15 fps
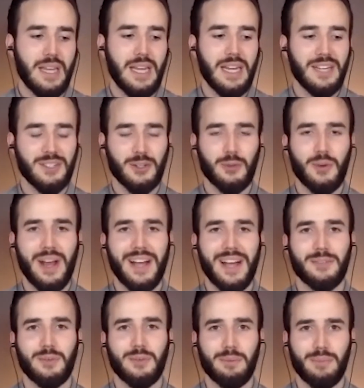interact
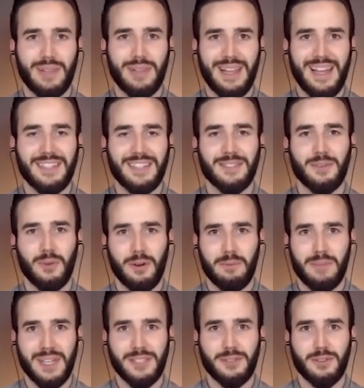with a plant or a
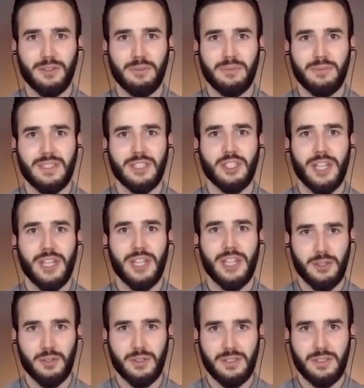mushroom to
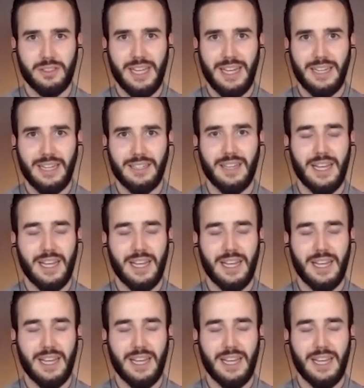change your state.